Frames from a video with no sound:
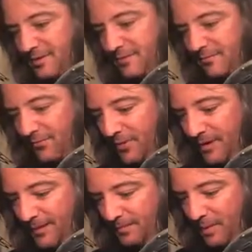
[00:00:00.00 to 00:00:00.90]
So these
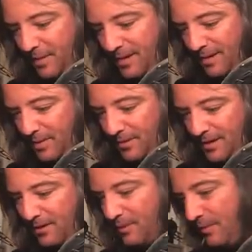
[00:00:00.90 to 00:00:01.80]
tires in the front, you
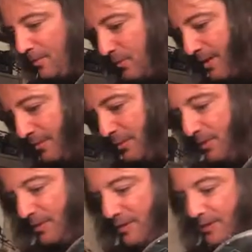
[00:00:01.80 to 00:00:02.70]
might not be able to get away with
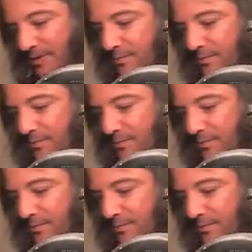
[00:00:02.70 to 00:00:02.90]
what I'm